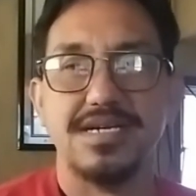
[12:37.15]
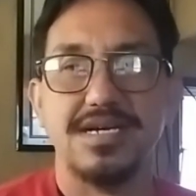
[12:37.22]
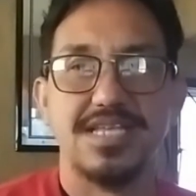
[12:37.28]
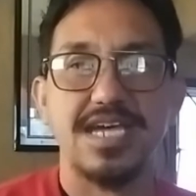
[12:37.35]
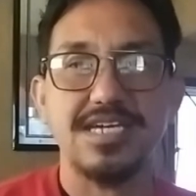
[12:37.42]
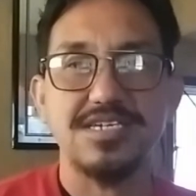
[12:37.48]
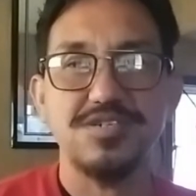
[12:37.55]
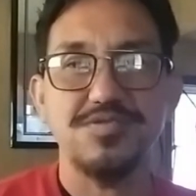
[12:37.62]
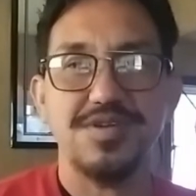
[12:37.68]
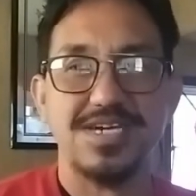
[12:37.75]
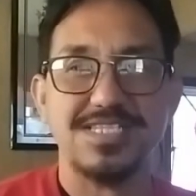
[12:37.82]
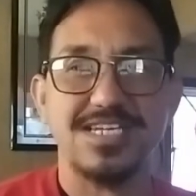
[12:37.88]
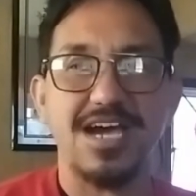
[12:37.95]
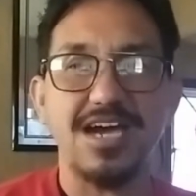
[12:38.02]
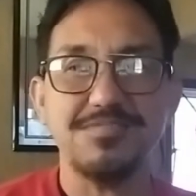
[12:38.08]
Thank you
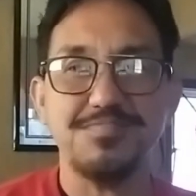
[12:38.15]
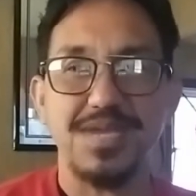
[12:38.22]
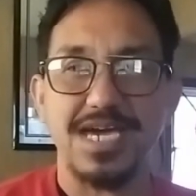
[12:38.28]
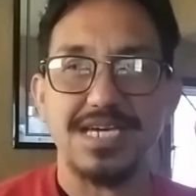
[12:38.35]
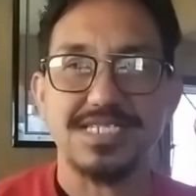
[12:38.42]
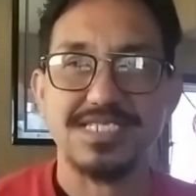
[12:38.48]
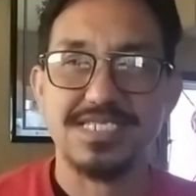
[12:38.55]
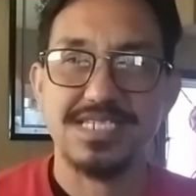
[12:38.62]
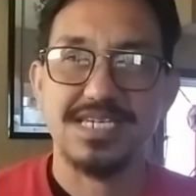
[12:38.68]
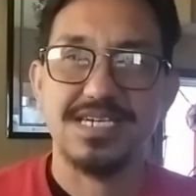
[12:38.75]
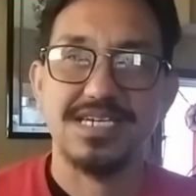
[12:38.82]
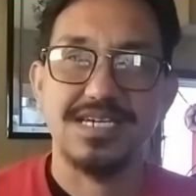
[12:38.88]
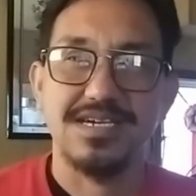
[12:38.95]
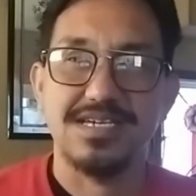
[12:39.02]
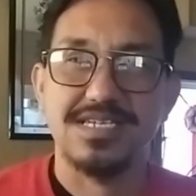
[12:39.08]
and God bless.
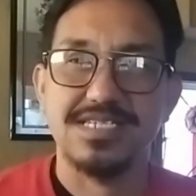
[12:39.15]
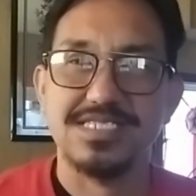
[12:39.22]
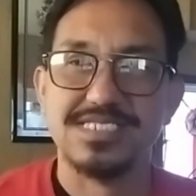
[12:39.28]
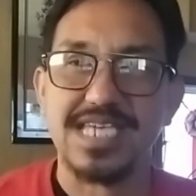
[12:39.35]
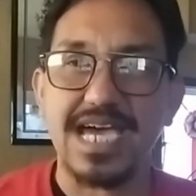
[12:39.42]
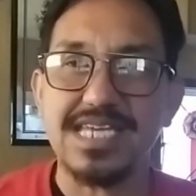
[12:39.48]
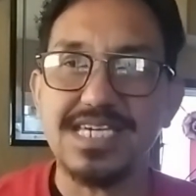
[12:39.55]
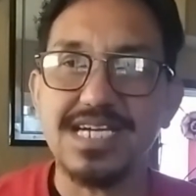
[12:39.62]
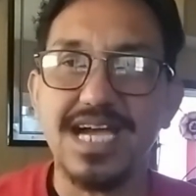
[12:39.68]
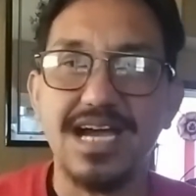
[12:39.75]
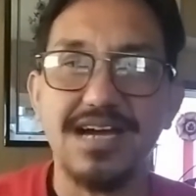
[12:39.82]
Signing